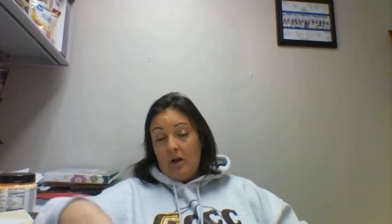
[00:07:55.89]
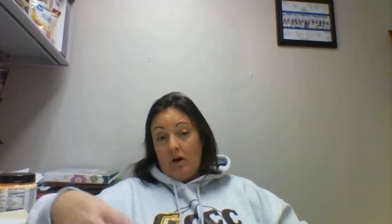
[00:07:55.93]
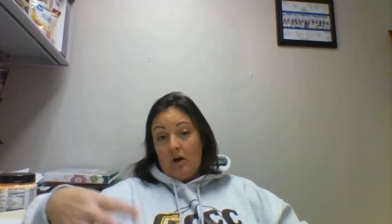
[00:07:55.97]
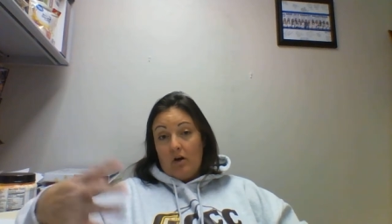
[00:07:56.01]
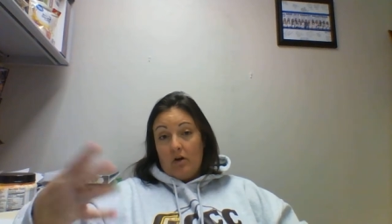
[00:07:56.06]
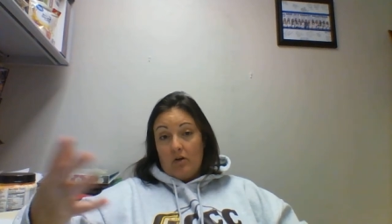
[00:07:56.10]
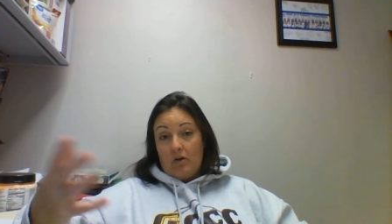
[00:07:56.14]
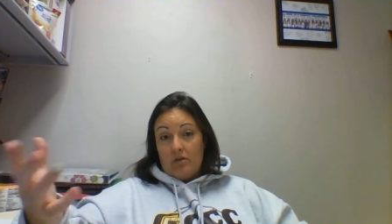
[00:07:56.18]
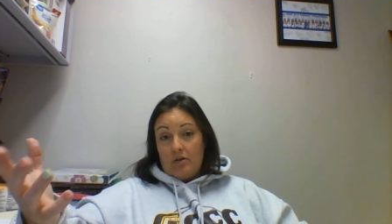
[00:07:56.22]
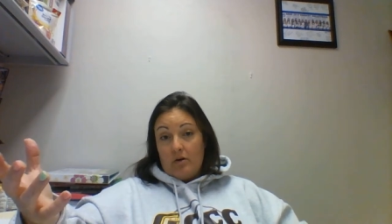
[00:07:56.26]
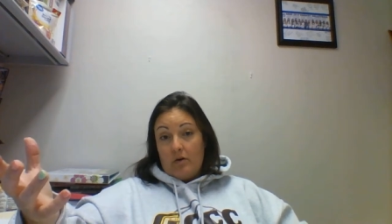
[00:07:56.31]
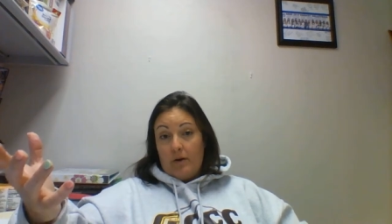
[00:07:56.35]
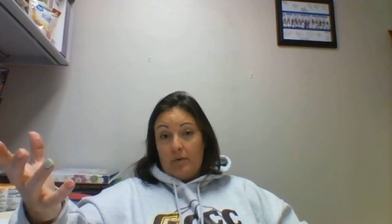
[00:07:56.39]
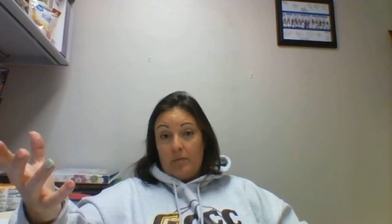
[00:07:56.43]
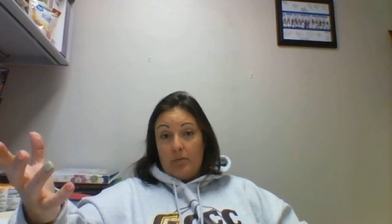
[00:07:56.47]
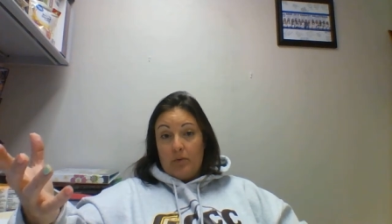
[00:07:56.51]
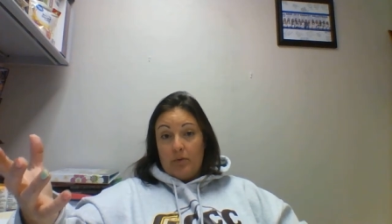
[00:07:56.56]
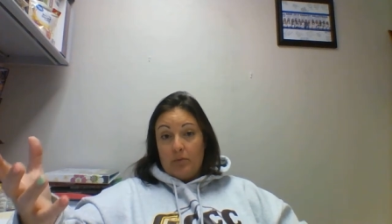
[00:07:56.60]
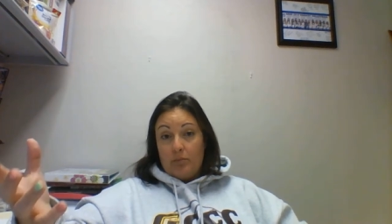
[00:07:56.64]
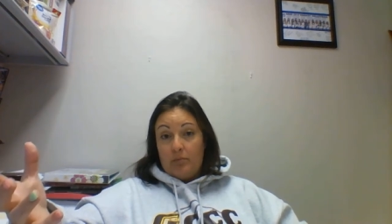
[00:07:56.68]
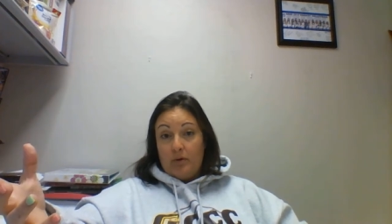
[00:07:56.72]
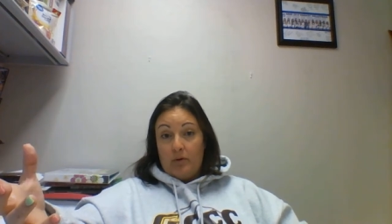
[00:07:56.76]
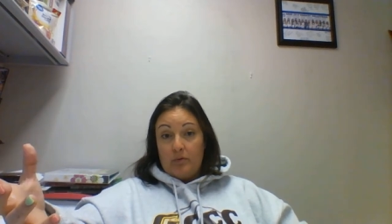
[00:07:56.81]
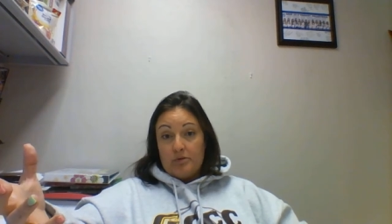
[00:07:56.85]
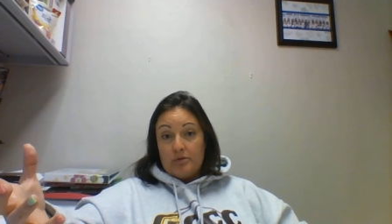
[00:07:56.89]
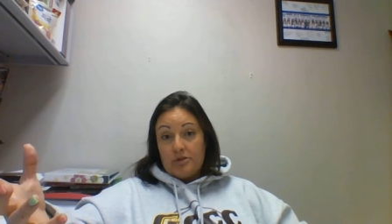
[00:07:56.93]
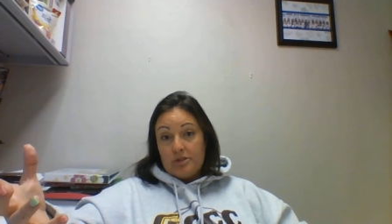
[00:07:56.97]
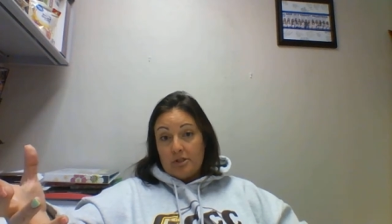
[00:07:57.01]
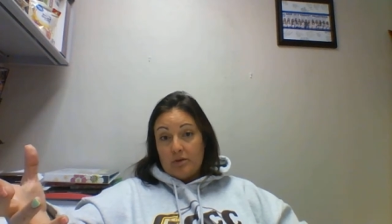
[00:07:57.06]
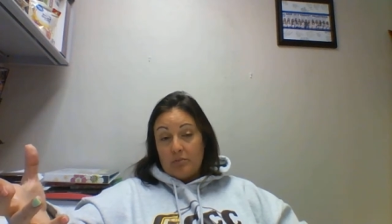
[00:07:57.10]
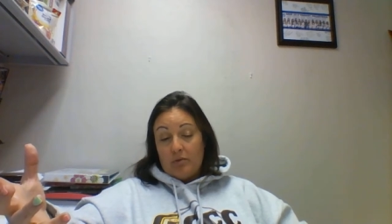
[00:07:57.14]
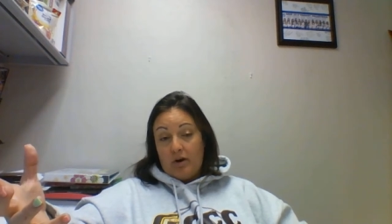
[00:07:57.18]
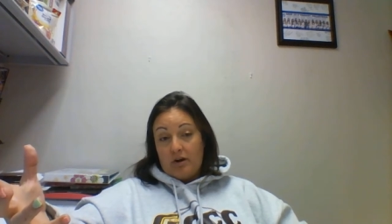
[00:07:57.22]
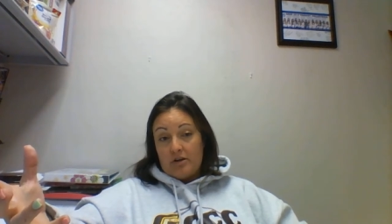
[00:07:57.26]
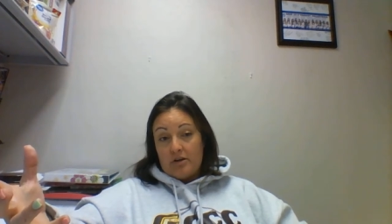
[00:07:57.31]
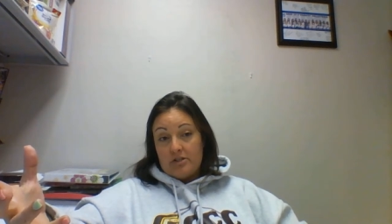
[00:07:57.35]
although I will post
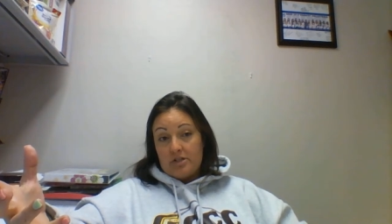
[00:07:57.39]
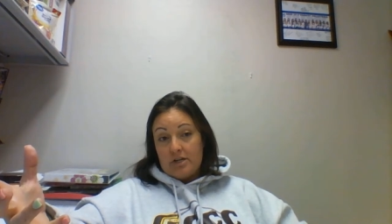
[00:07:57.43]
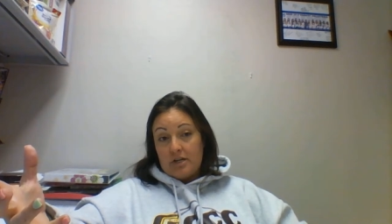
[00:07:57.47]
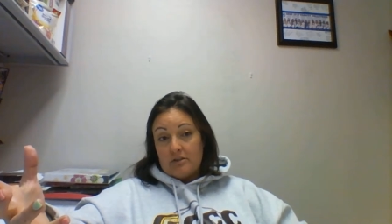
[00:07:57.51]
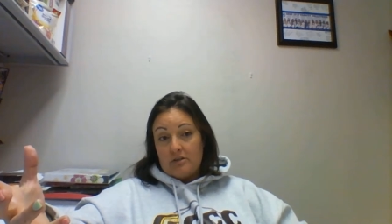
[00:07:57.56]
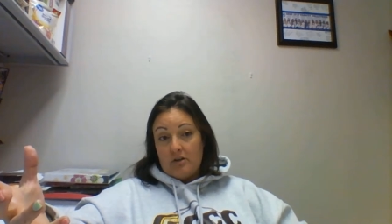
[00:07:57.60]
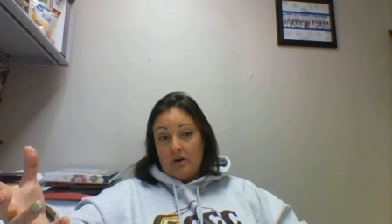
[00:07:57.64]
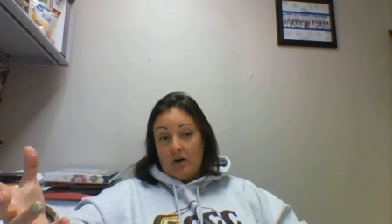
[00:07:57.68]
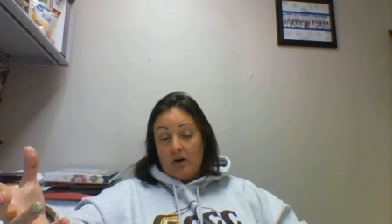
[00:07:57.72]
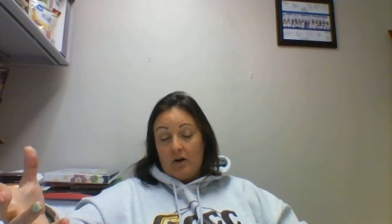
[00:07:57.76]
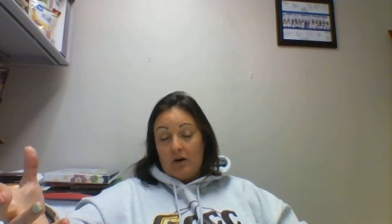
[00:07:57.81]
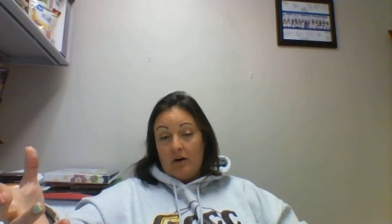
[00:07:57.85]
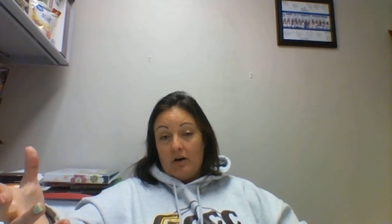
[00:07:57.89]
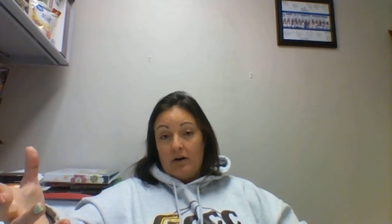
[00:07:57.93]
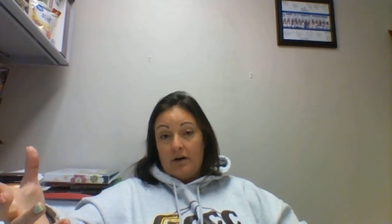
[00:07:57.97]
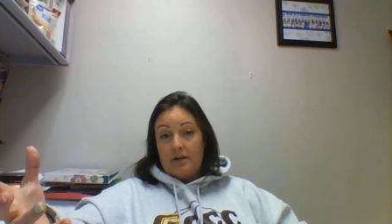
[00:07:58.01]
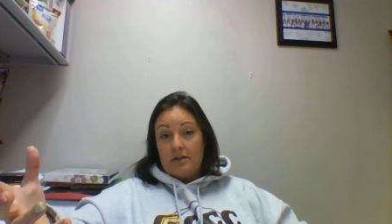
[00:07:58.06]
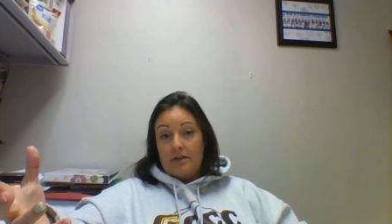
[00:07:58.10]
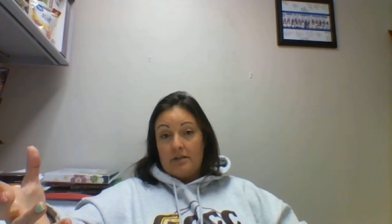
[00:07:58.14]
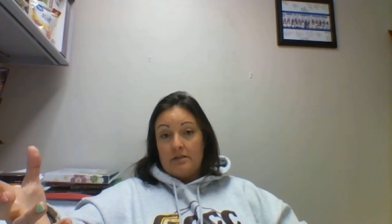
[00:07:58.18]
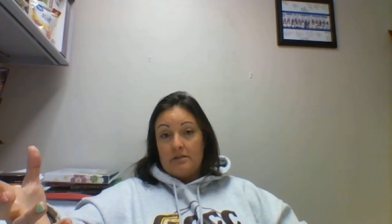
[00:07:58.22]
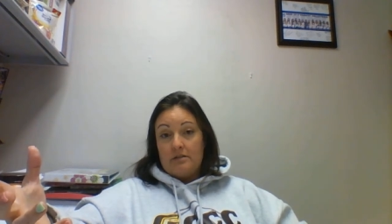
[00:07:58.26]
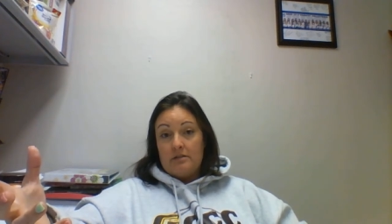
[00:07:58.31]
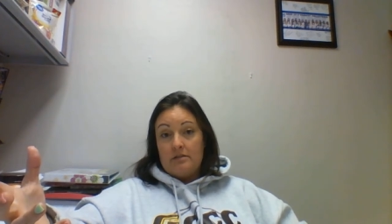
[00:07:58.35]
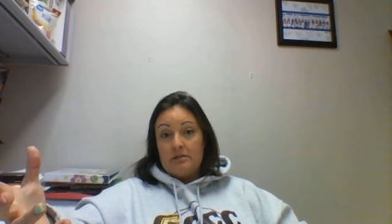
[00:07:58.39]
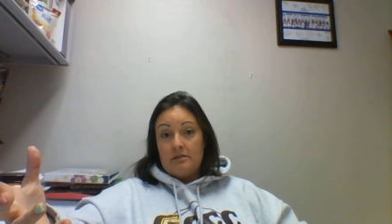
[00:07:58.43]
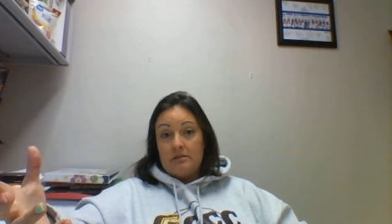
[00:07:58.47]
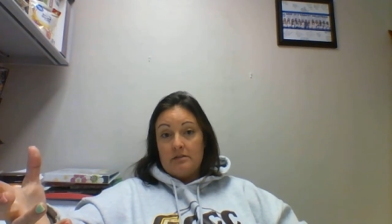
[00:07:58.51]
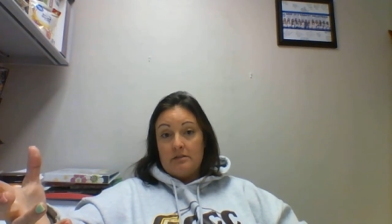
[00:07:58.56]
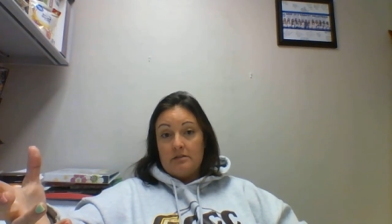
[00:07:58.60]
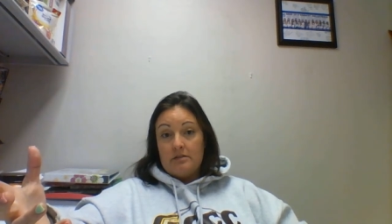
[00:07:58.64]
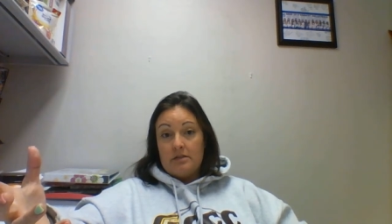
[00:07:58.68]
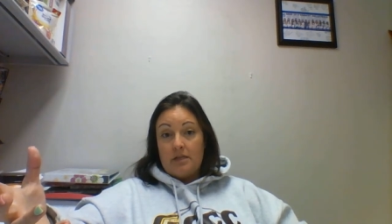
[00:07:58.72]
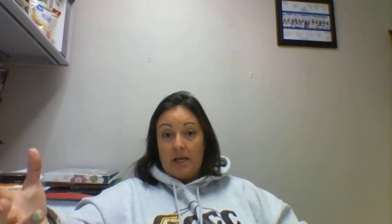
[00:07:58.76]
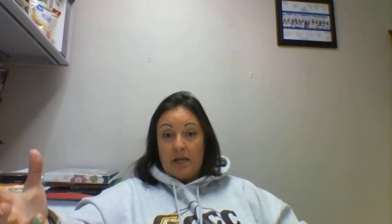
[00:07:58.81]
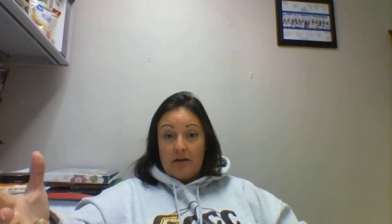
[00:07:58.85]
your project on
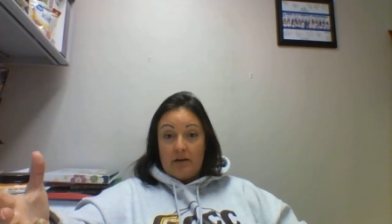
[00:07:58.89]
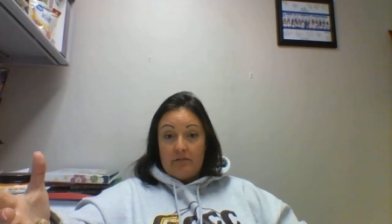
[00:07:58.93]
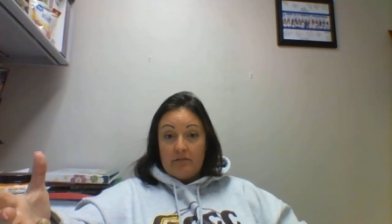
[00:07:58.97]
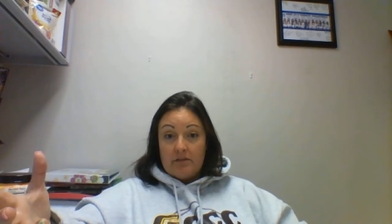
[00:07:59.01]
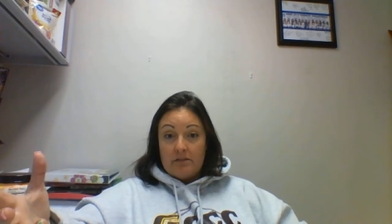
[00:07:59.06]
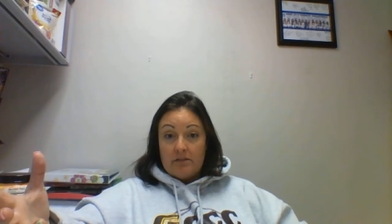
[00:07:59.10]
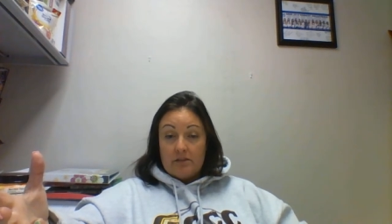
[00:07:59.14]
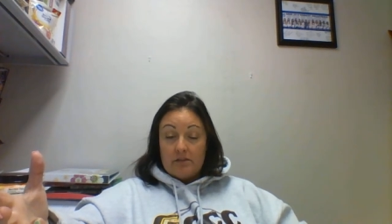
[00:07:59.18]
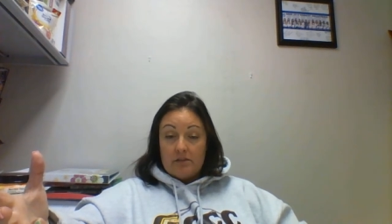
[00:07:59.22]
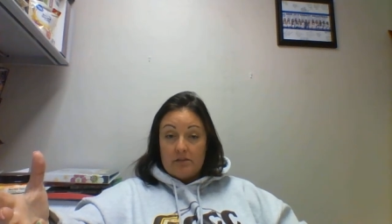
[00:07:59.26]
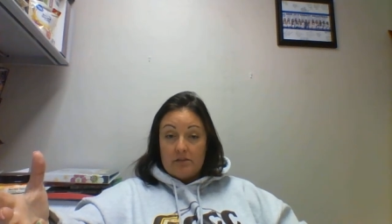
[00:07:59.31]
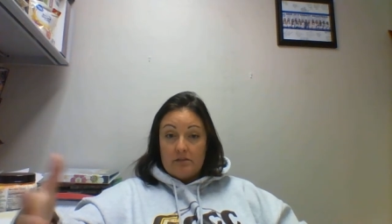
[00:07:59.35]
Canvas